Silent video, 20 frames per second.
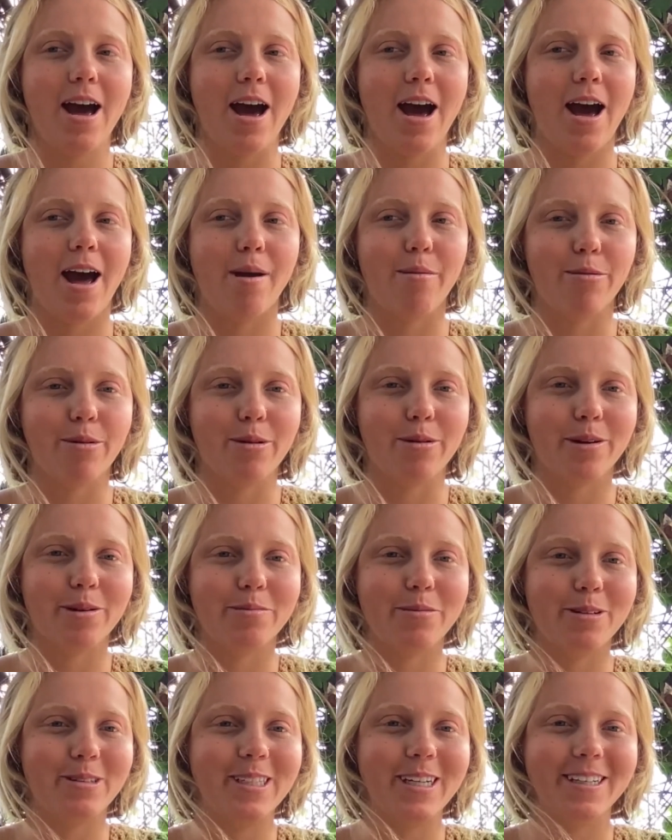I brew
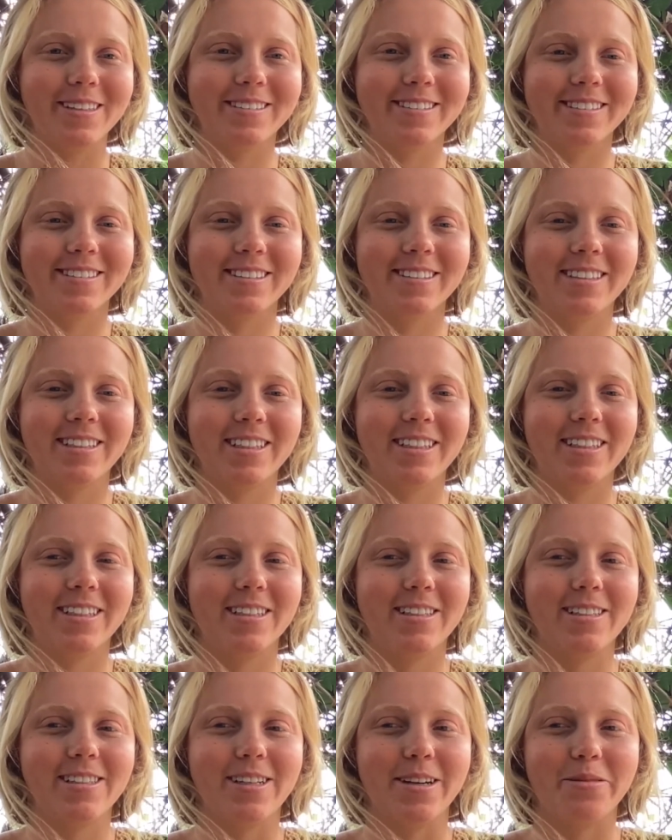kombucha.
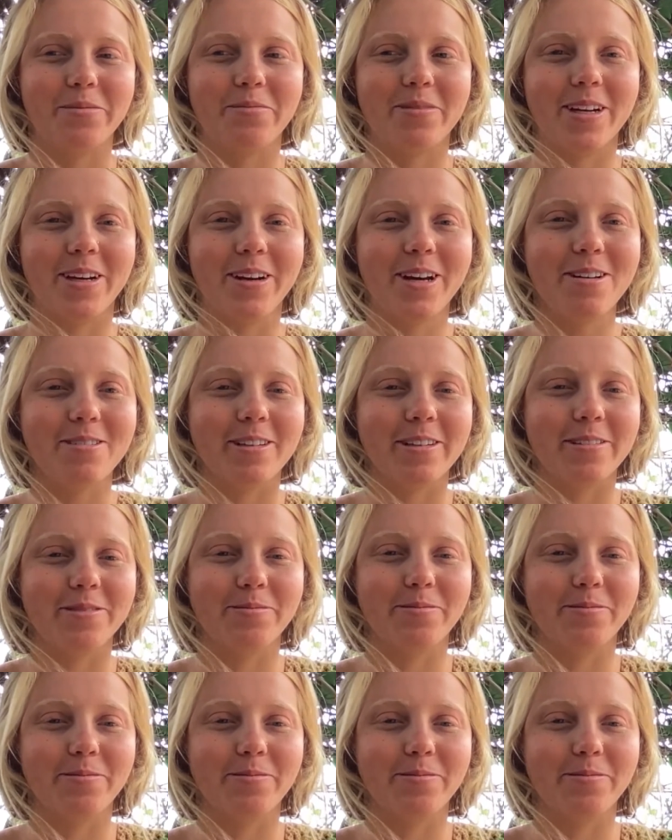So here goes.